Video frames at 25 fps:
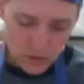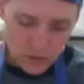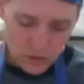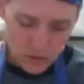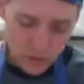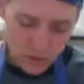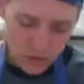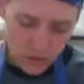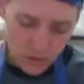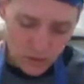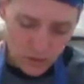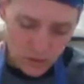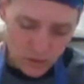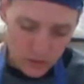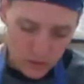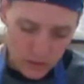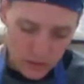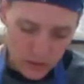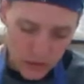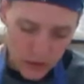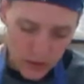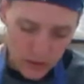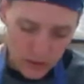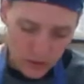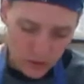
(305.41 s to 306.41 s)
So I just
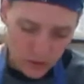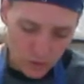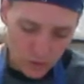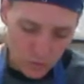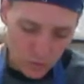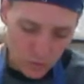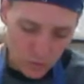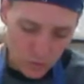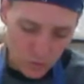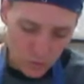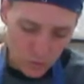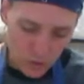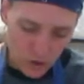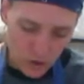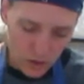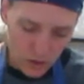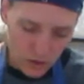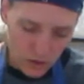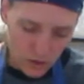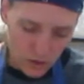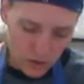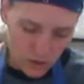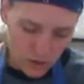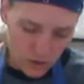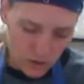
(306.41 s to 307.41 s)
add a little bit of
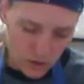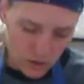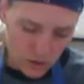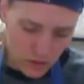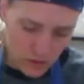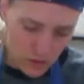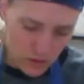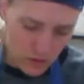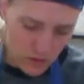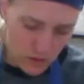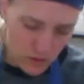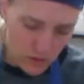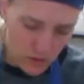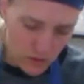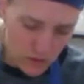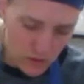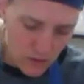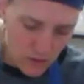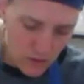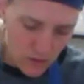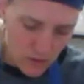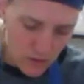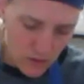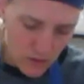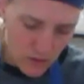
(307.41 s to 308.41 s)
water
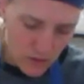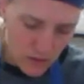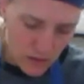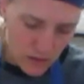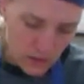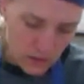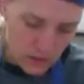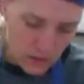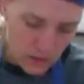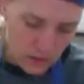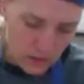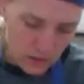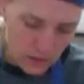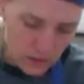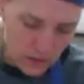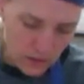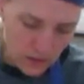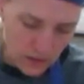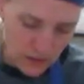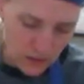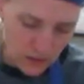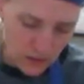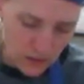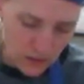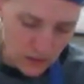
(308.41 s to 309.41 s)
and
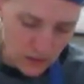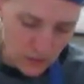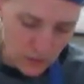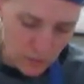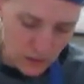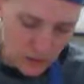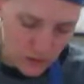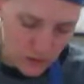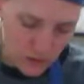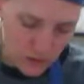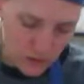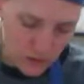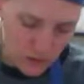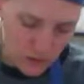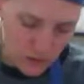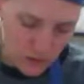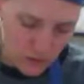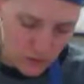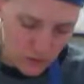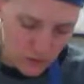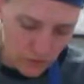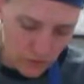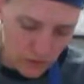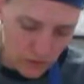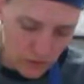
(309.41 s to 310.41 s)
down there to where it's
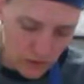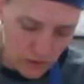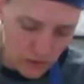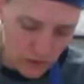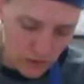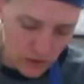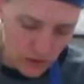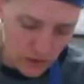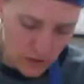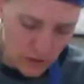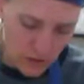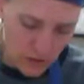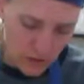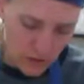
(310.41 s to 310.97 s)
still thick.